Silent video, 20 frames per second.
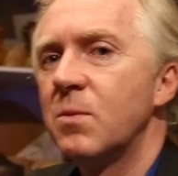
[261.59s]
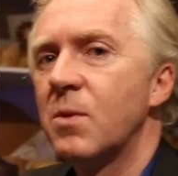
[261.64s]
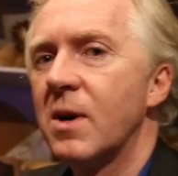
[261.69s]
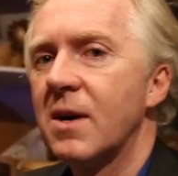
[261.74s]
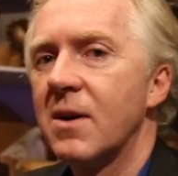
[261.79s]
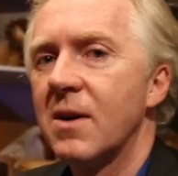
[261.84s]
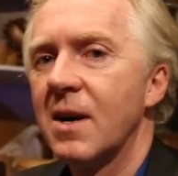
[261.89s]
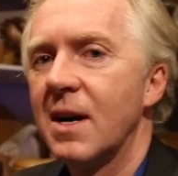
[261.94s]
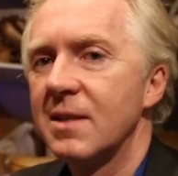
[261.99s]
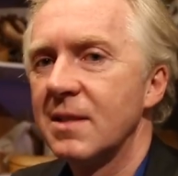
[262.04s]

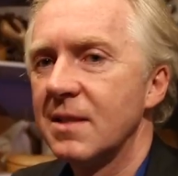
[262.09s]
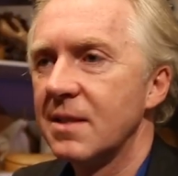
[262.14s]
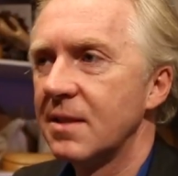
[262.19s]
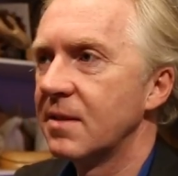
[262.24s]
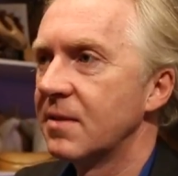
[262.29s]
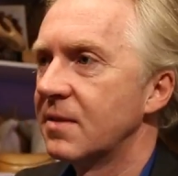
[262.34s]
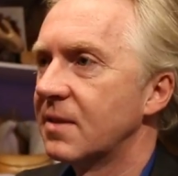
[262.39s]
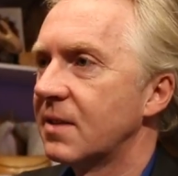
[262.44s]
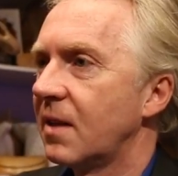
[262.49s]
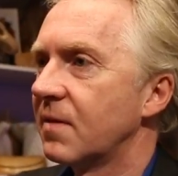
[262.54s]
wear hats in
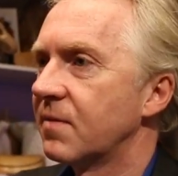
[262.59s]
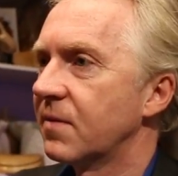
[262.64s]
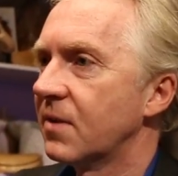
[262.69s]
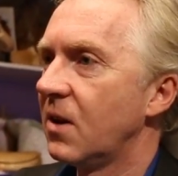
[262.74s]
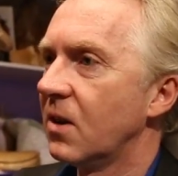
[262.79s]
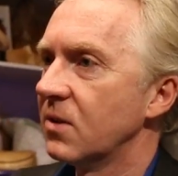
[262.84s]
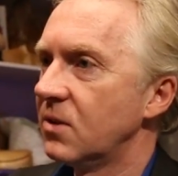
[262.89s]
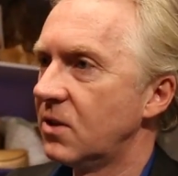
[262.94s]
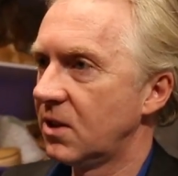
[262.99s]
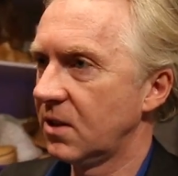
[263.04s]
a
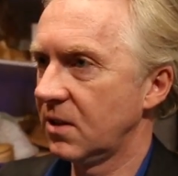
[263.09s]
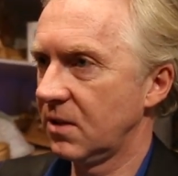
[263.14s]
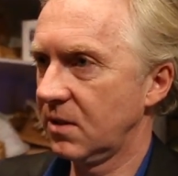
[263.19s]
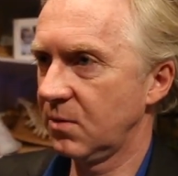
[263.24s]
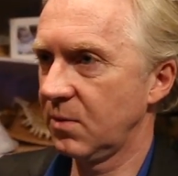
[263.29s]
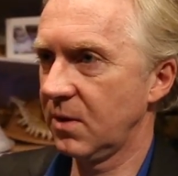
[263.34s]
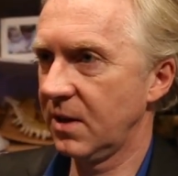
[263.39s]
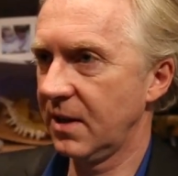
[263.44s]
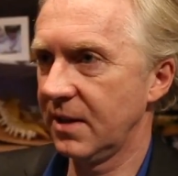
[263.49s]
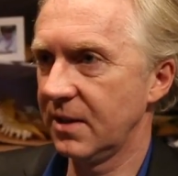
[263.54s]

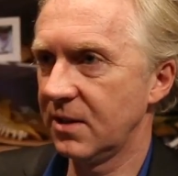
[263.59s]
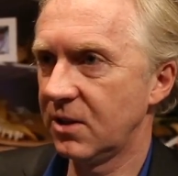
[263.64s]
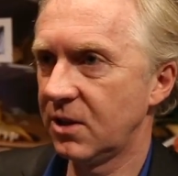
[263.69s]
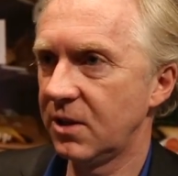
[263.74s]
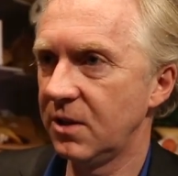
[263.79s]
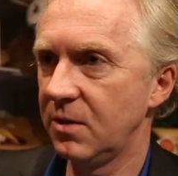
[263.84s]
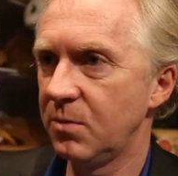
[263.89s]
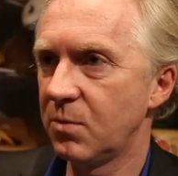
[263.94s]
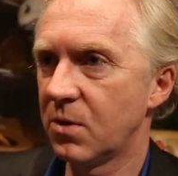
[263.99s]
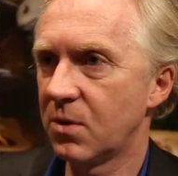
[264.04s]
self-conscious way.
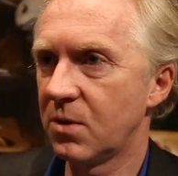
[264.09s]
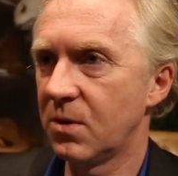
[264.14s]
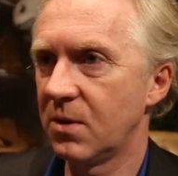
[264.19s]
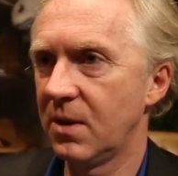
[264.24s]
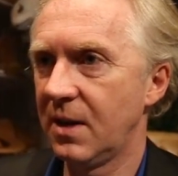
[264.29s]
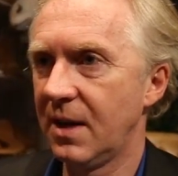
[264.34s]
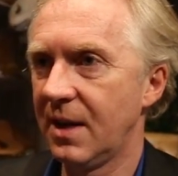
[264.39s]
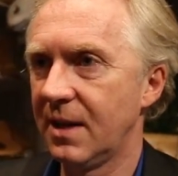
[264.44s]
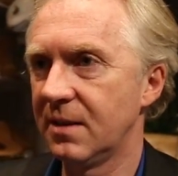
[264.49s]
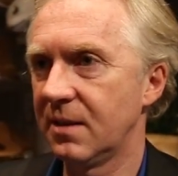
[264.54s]
She wore
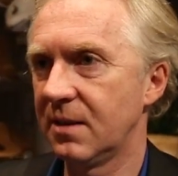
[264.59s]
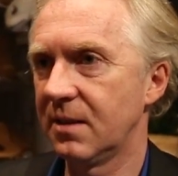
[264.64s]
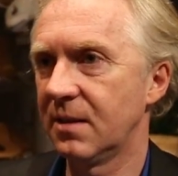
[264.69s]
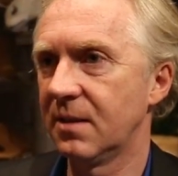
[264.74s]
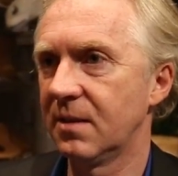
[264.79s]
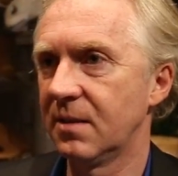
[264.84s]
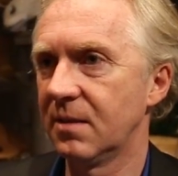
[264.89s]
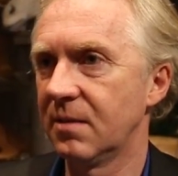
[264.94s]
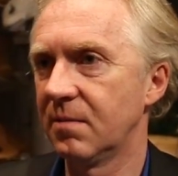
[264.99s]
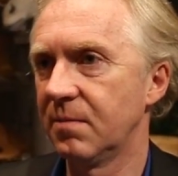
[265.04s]

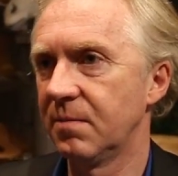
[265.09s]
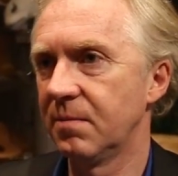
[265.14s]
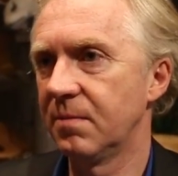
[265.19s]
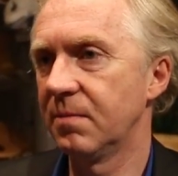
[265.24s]
hats,